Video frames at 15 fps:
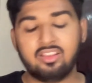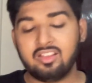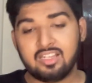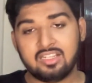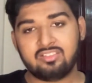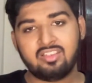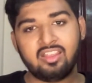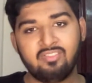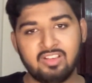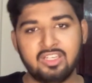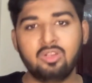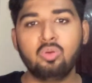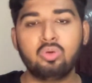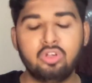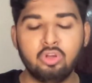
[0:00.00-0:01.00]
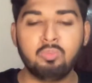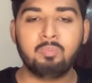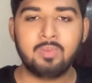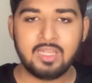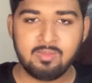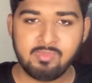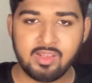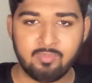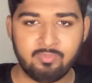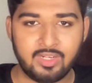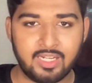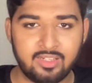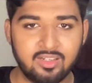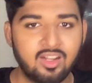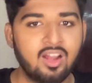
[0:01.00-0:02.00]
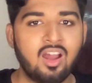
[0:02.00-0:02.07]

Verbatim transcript: Let's say even YouTube Premium, right?